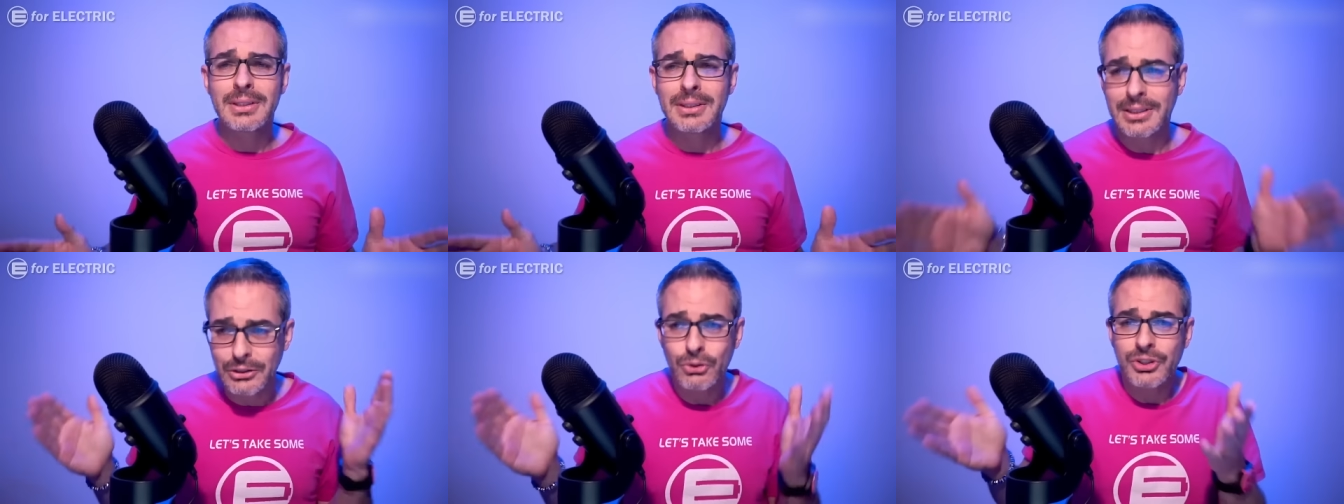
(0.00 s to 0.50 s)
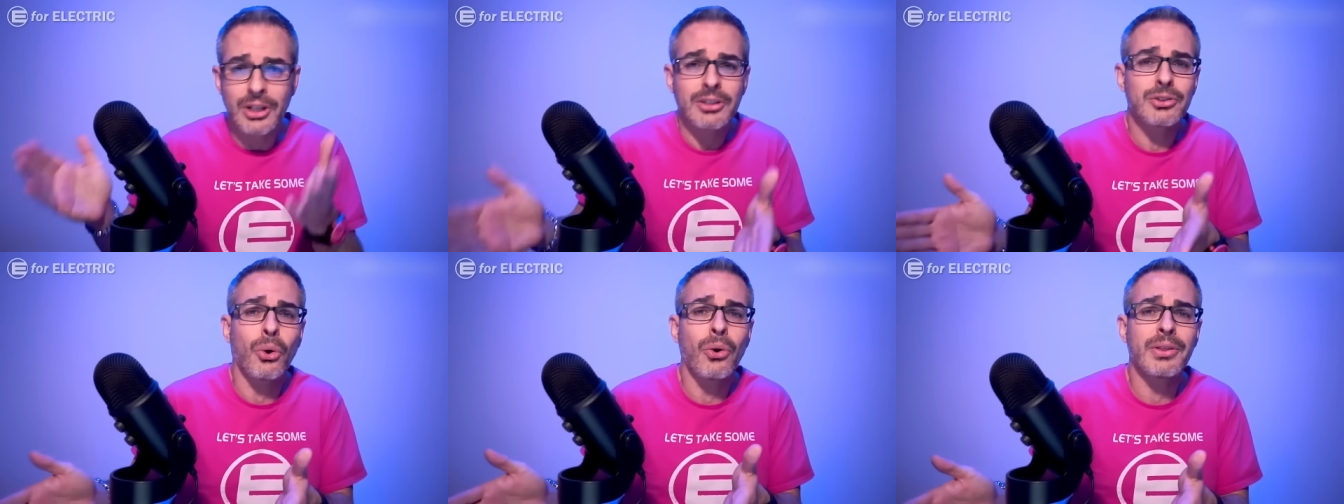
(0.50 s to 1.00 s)
Uh, you
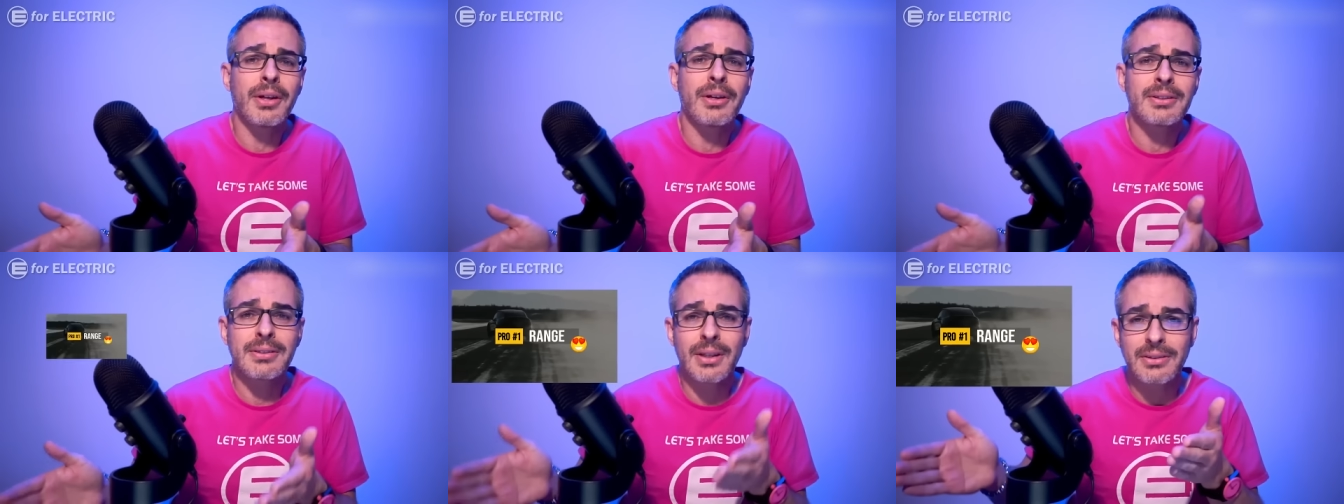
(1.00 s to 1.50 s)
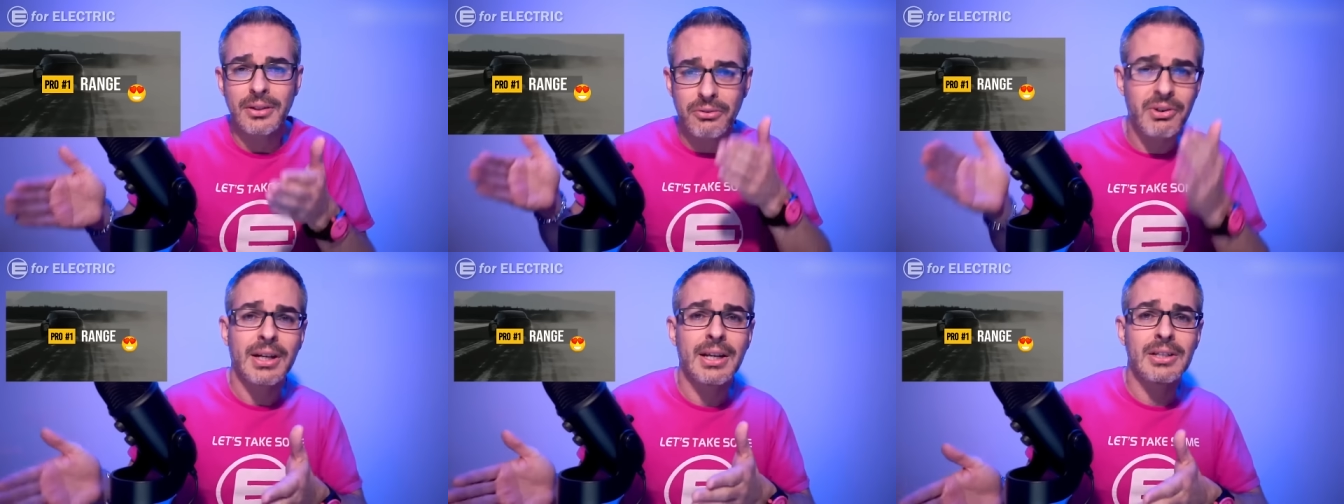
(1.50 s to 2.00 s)
just told us that the
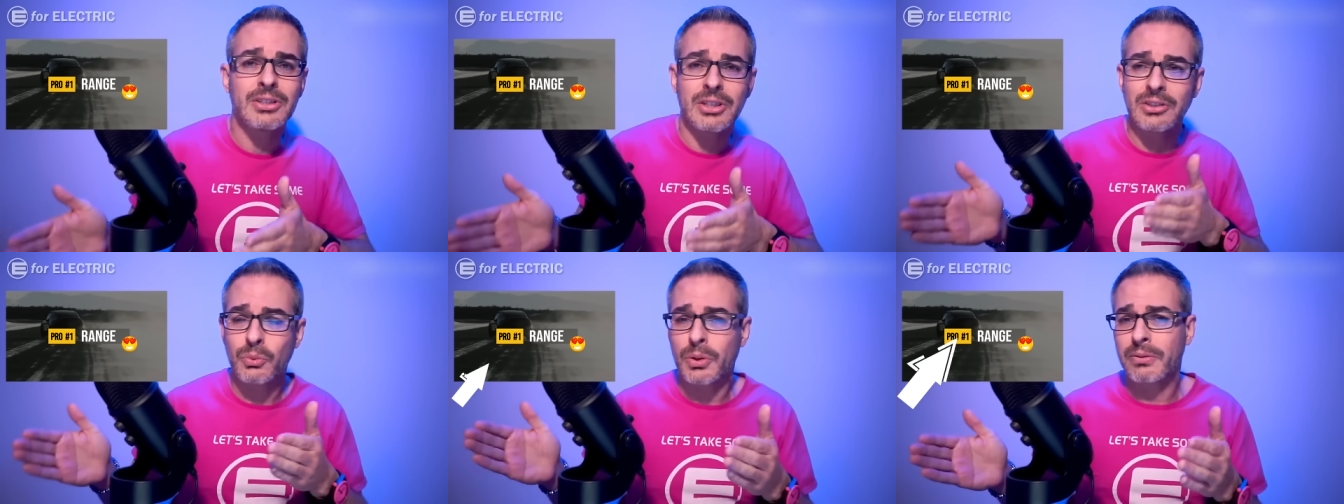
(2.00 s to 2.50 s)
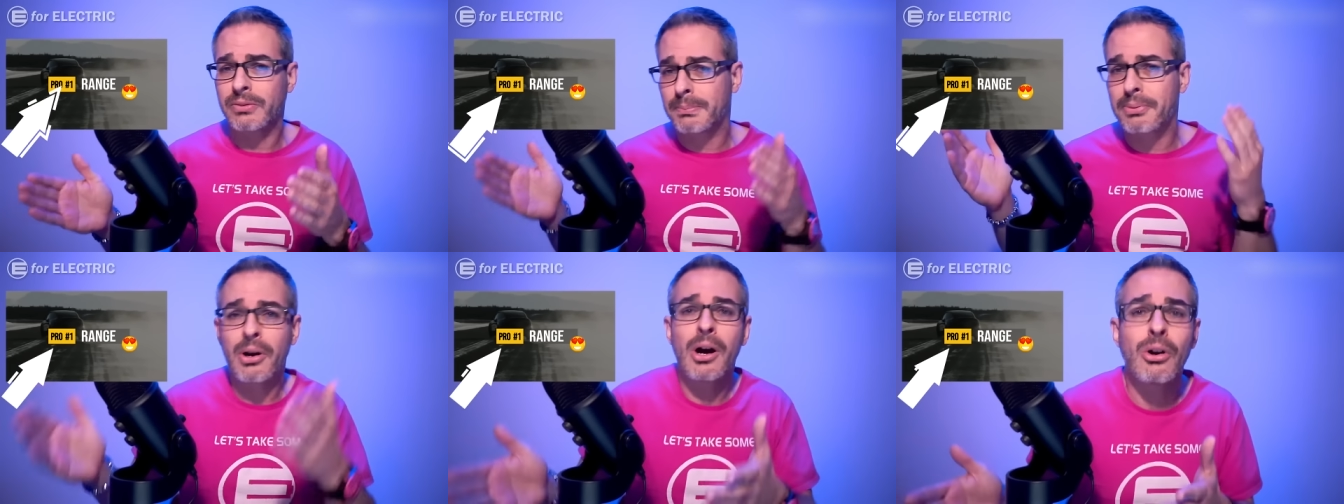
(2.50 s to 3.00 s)
range is one of the
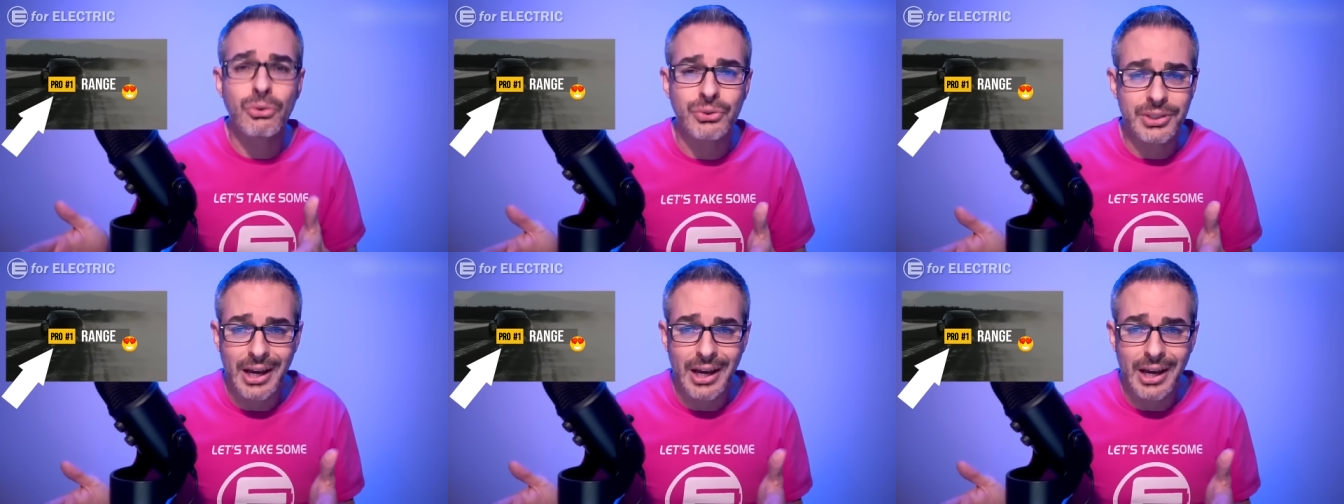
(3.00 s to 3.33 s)
pros.